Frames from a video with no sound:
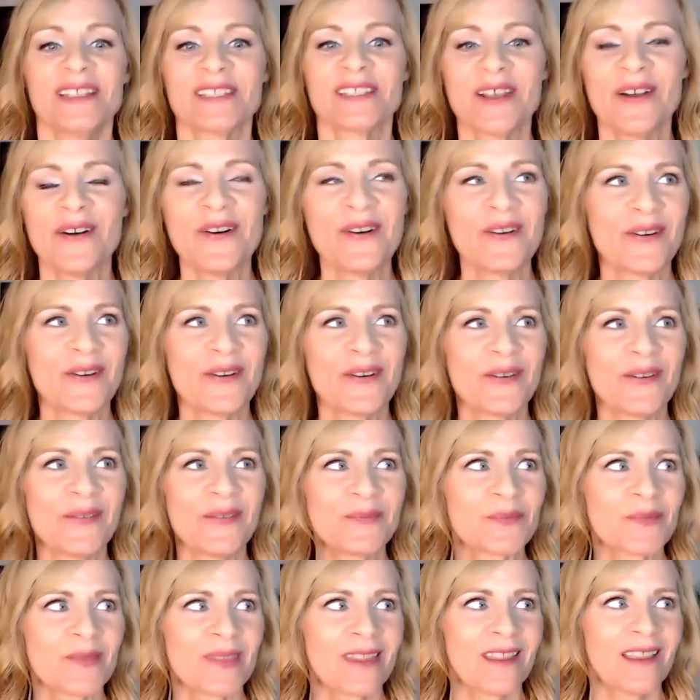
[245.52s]
So
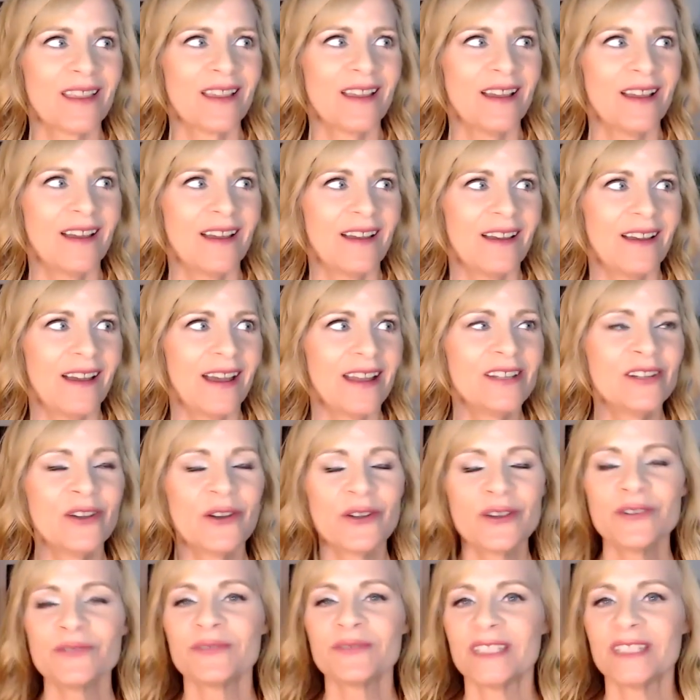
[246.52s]
I know
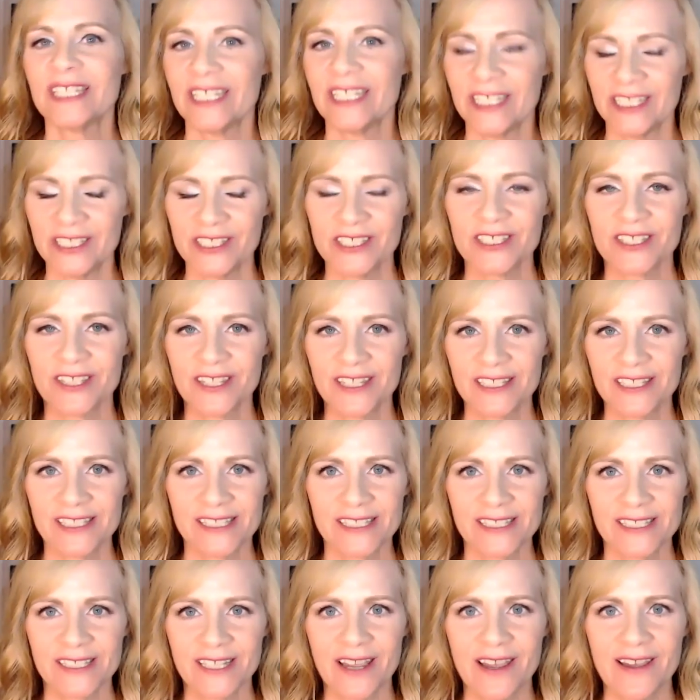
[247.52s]
you teach this
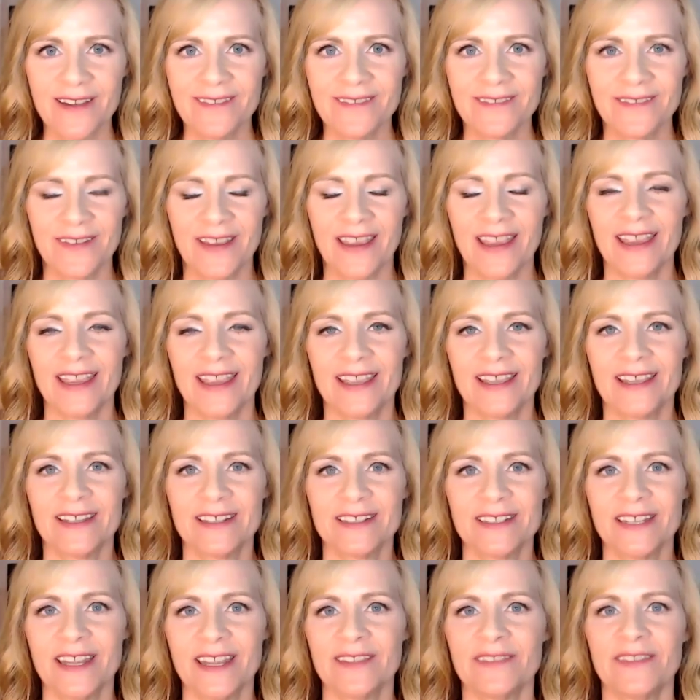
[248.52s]
stuff,
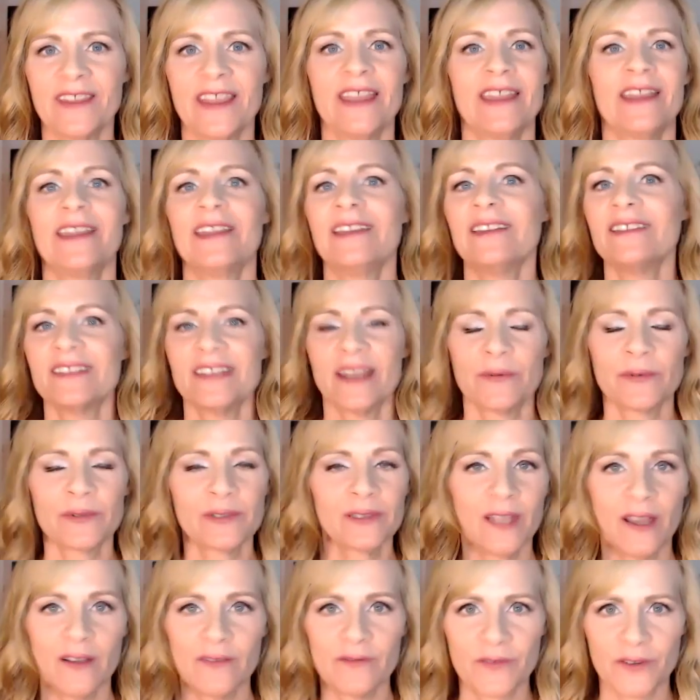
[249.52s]
and at the end, I would
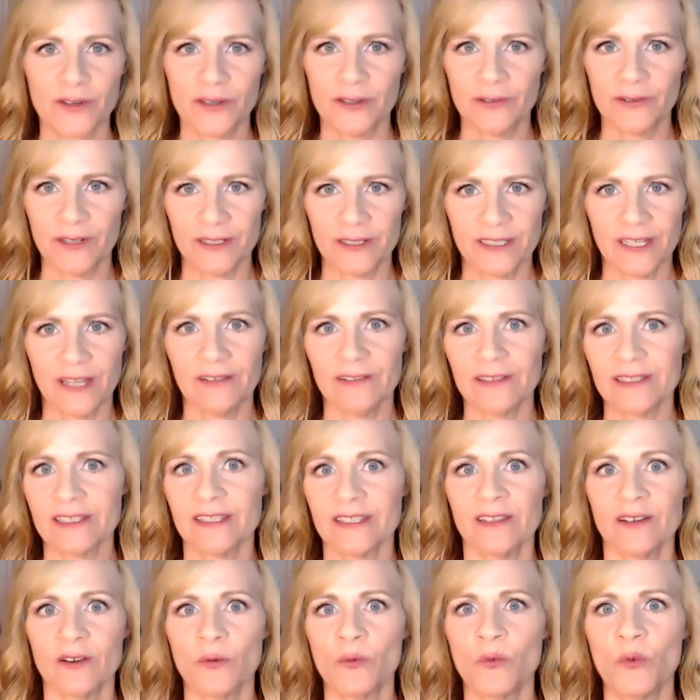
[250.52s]
love for you to tell us,
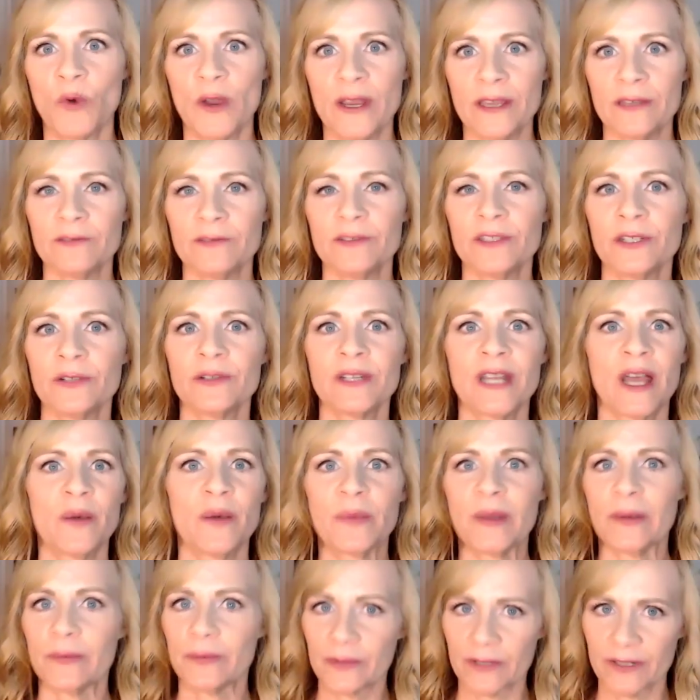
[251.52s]
what you do and how
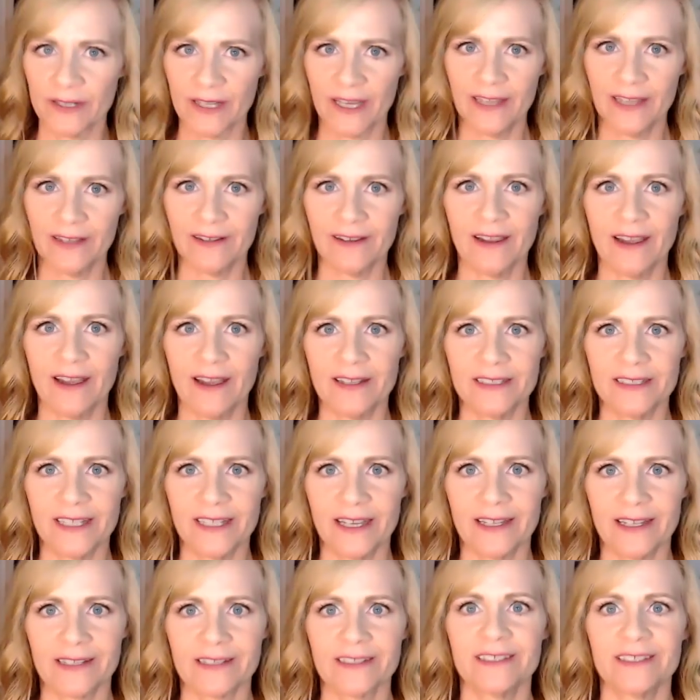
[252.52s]
people can get in
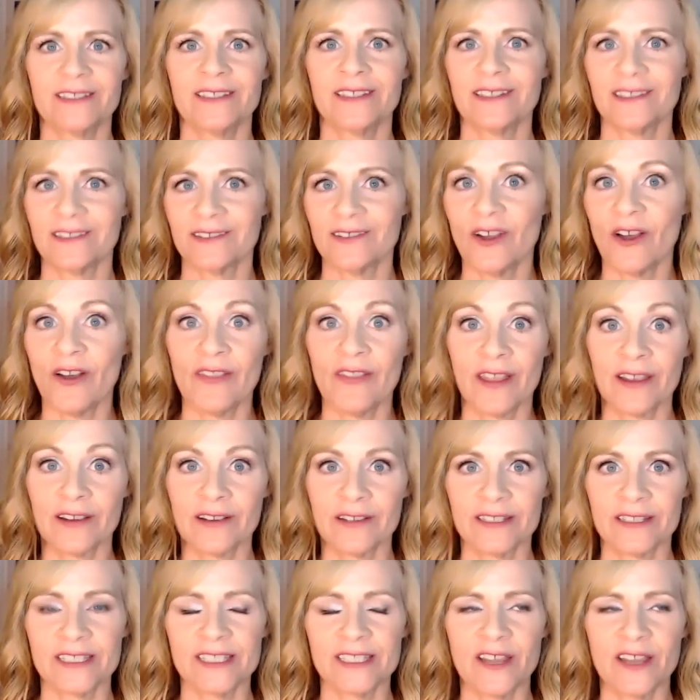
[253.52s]
contact and all that
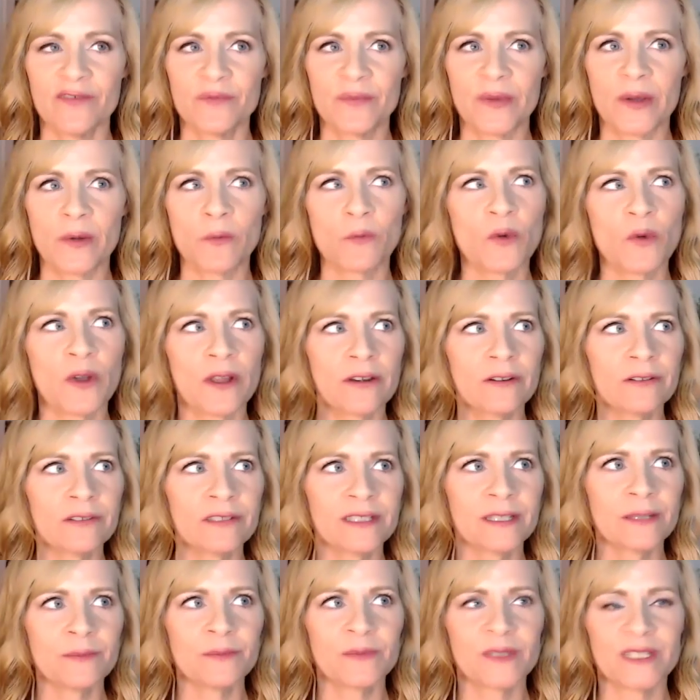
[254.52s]
good stuff. But what are
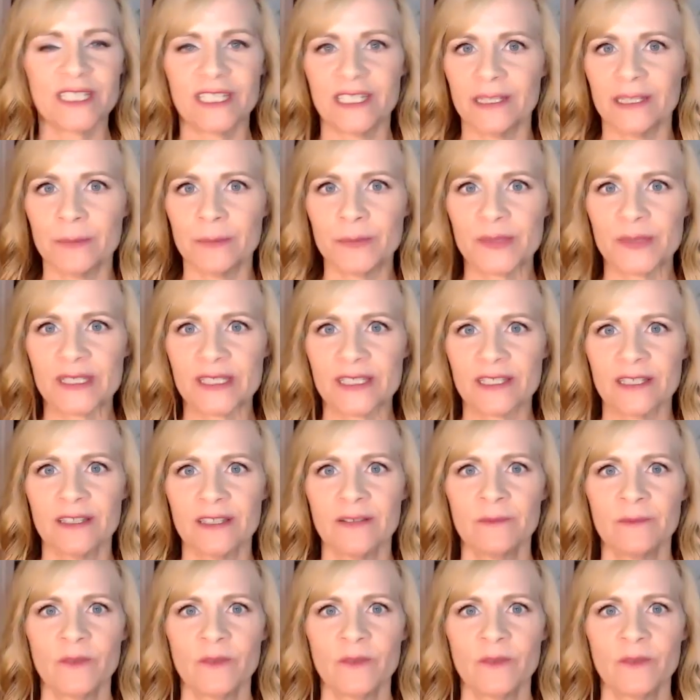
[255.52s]
some tips?